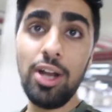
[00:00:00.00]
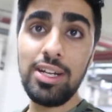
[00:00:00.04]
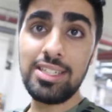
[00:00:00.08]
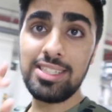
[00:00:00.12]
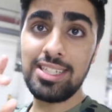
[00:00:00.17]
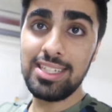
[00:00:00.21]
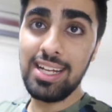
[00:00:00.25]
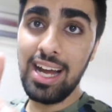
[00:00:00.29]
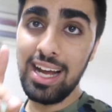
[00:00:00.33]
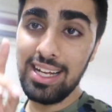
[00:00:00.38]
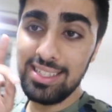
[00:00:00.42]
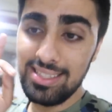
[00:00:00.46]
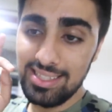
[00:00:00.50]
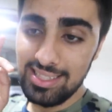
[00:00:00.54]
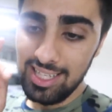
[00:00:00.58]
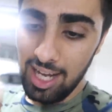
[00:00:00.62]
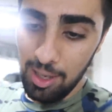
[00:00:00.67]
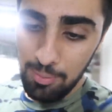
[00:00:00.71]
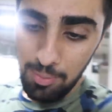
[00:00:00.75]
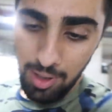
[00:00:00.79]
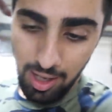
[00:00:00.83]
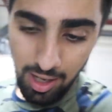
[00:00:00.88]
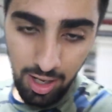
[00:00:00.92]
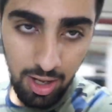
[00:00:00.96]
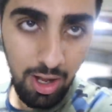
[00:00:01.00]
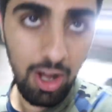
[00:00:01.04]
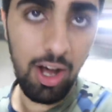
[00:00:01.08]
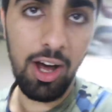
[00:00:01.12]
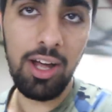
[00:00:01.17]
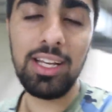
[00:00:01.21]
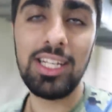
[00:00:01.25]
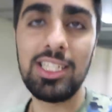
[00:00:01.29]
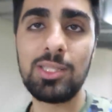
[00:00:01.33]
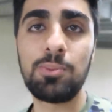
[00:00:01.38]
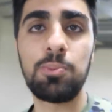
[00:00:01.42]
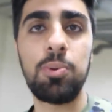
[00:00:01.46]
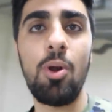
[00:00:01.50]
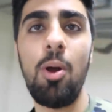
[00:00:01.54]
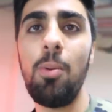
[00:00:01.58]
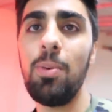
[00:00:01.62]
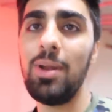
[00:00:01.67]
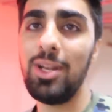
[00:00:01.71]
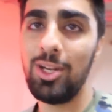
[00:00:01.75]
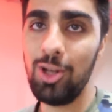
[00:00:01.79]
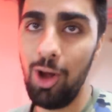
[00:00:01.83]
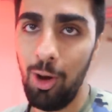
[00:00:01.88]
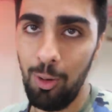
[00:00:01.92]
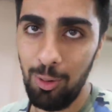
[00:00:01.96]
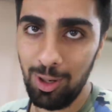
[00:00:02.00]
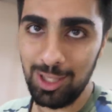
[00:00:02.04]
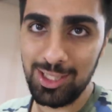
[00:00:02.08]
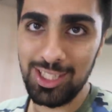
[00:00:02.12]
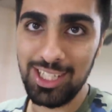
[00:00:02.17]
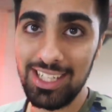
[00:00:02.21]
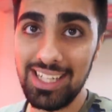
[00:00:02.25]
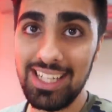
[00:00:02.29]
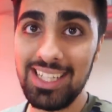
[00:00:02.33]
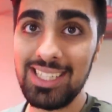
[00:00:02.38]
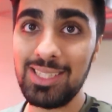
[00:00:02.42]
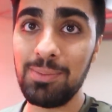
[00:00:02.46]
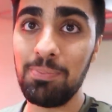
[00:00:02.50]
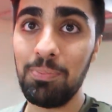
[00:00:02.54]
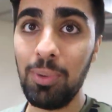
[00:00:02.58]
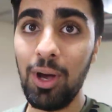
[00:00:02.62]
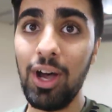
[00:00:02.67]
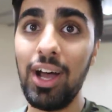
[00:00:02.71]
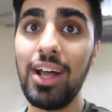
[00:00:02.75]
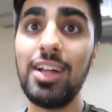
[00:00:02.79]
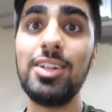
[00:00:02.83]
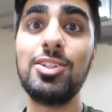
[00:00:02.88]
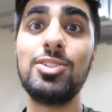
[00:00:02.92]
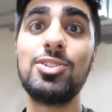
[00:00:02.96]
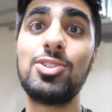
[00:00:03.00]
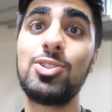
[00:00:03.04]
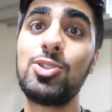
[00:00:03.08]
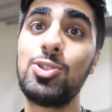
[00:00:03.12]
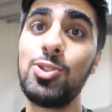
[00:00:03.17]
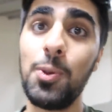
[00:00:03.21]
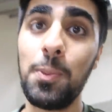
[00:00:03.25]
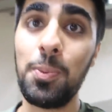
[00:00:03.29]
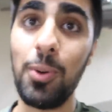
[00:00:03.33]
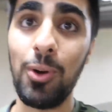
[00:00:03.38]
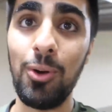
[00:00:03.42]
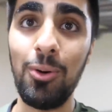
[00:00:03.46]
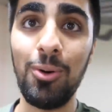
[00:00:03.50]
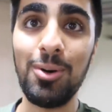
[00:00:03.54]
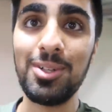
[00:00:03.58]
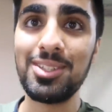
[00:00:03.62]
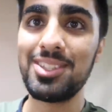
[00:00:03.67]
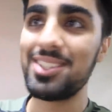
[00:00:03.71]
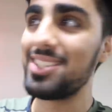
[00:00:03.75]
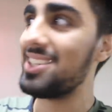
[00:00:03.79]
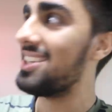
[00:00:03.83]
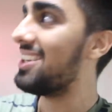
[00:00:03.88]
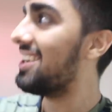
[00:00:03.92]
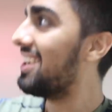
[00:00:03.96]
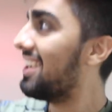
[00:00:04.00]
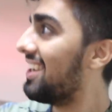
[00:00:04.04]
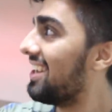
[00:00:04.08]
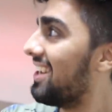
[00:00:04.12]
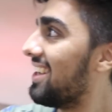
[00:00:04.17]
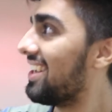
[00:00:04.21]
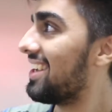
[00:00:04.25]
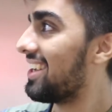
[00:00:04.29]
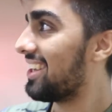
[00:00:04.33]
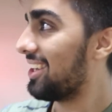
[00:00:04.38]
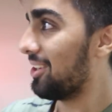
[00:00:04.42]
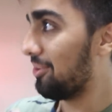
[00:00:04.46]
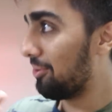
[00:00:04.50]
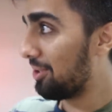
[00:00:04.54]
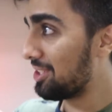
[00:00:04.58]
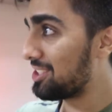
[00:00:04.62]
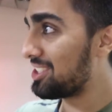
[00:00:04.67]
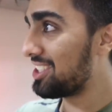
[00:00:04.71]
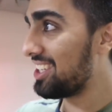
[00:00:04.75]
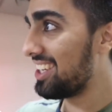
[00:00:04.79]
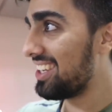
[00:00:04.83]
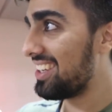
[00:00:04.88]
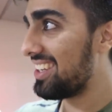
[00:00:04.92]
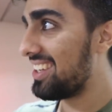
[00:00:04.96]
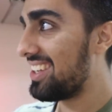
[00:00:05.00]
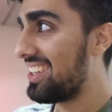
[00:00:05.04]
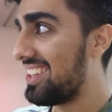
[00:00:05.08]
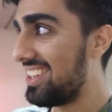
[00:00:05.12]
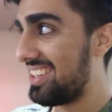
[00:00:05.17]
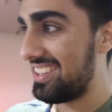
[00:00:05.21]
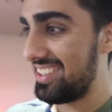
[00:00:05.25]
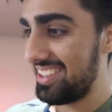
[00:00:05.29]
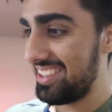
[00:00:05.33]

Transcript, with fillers: Honestly guys, Salman Khan, he's probably not watching this, but super awesome. awesome. Watch. He it?